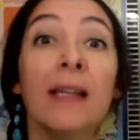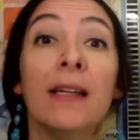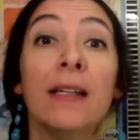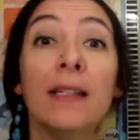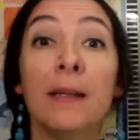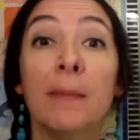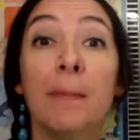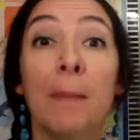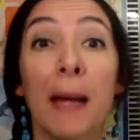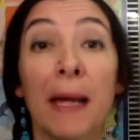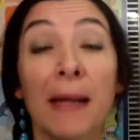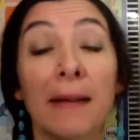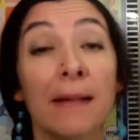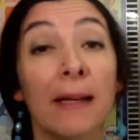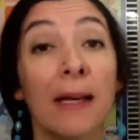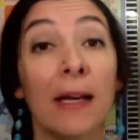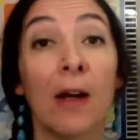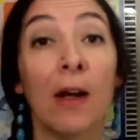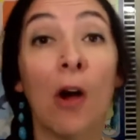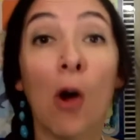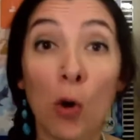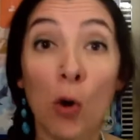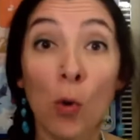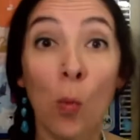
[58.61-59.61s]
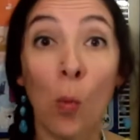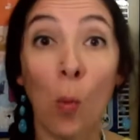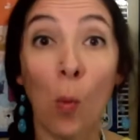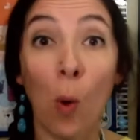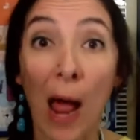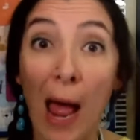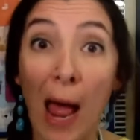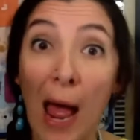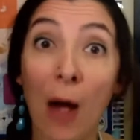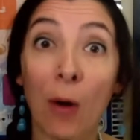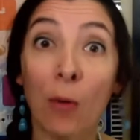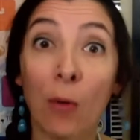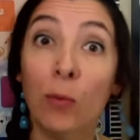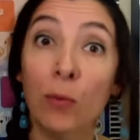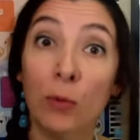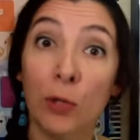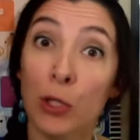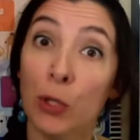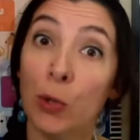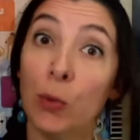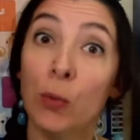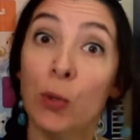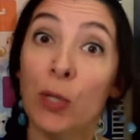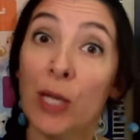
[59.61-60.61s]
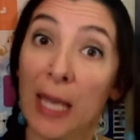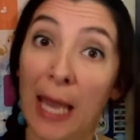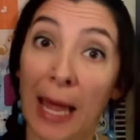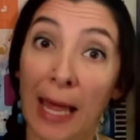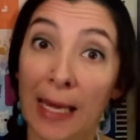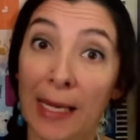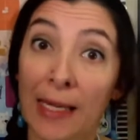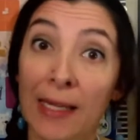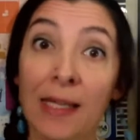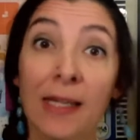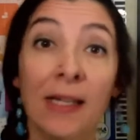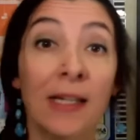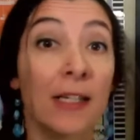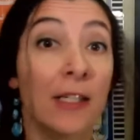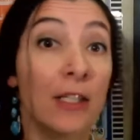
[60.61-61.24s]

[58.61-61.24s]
depending on how you would like